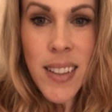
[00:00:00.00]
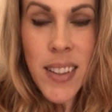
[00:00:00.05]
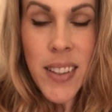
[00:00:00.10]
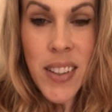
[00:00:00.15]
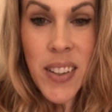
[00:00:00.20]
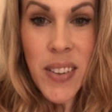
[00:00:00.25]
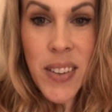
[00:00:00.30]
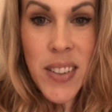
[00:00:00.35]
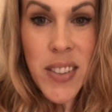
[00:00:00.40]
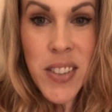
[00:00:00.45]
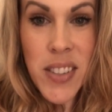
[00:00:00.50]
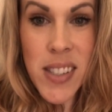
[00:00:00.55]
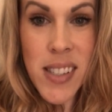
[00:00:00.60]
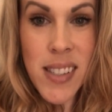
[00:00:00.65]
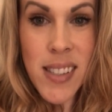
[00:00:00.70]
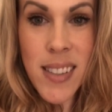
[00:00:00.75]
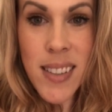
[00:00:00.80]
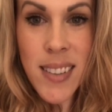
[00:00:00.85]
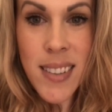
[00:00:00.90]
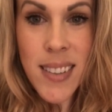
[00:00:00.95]
it's
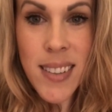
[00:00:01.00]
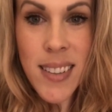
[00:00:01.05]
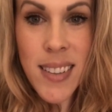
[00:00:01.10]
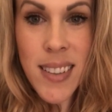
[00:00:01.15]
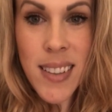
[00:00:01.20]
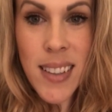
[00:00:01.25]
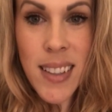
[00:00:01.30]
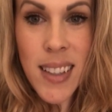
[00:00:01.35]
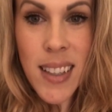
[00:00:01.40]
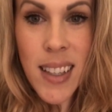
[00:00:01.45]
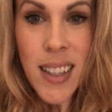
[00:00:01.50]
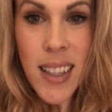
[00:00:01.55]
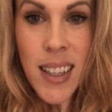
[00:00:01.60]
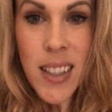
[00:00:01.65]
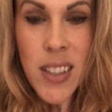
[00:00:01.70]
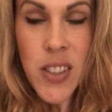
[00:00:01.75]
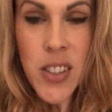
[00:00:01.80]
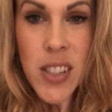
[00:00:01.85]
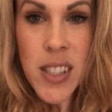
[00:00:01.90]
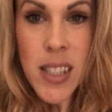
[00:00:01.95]

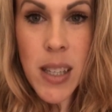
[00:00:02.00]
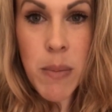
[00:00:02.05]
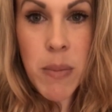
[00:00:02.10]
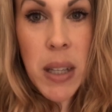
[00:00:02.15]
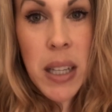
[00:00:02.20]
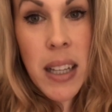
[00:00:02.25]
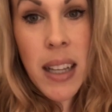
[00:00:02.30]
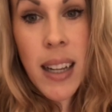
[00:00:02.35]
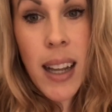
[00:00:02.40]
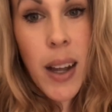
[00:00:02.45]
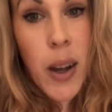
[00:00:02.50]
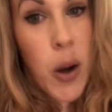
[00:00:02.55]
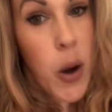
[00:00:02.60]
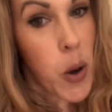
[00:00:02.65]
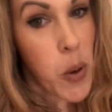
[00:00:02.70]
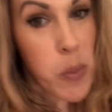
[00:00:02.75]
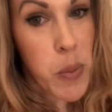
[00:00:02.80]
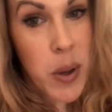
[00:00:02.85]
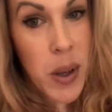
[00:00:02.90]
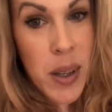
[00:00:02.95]
just something that I
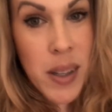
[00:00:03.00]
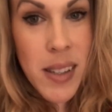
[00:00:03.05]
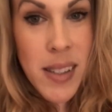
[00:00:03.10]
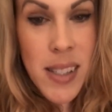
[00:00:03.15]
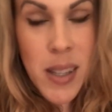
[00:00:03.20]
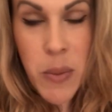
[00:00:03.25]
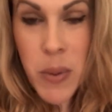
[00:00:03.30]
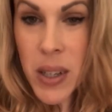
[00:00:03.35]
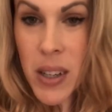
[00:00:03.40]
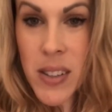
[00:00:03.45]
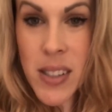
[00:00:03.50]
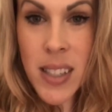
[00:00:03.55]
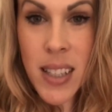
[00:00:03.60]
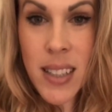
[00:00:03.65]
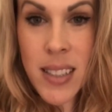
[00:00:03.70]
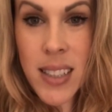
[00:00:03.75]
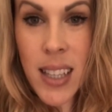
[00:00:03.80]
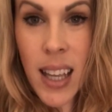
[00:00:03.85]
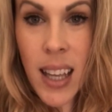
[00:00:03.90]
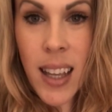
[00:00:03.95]
hope someone else
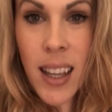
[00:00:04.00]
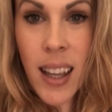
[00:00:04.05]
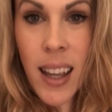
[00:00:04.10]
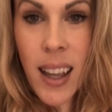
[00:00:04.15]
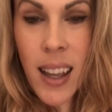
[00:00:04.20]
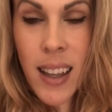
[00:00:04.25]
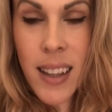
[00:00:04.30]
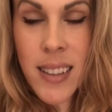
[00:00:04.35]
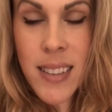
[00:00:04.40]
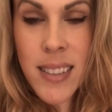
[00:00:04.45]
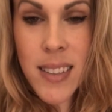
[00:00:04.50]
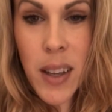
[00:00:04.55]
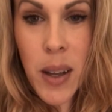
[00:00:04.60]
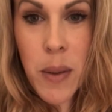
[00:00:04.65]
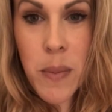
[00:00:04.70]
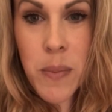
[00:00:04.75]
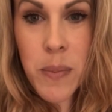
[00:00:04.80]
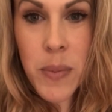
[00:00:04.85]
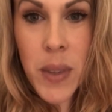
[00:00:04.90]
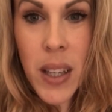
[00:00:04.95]
can take and
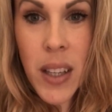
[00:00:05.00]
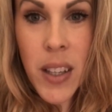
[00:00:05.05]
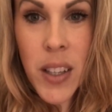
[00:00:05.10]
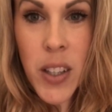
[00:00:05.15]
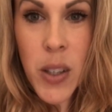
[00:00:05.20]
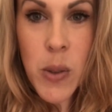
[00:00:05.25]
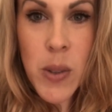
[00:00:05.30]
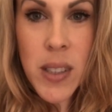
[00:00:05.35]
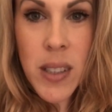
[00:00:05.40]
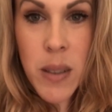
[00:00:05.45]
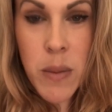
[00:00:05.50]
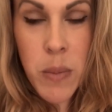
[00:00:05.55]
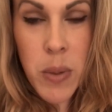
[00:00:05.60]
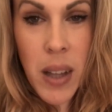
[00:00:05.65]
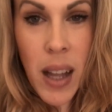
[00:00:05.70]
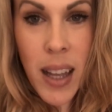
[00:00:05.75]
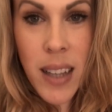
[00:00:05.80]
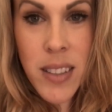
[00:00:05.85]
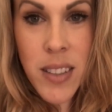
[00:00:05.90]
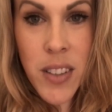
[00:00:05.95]
use it and
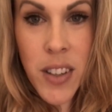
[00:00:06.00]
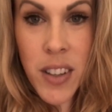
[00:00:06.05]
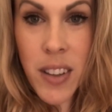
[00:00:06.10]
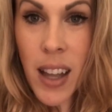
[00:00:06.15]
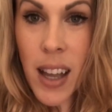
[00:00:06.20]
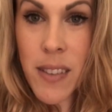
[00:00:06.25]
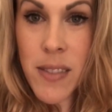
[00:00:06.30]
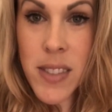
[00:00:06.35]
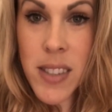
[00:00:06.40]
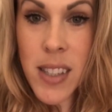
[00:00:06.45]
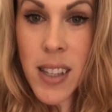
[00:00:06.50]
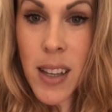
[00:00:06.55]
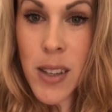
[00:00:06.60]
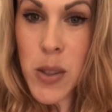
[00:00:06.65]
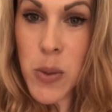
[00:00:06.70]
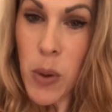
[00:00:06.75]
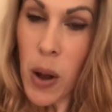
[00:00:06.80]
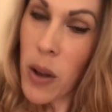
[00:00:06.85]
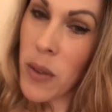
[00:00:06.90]
apply it to their lives as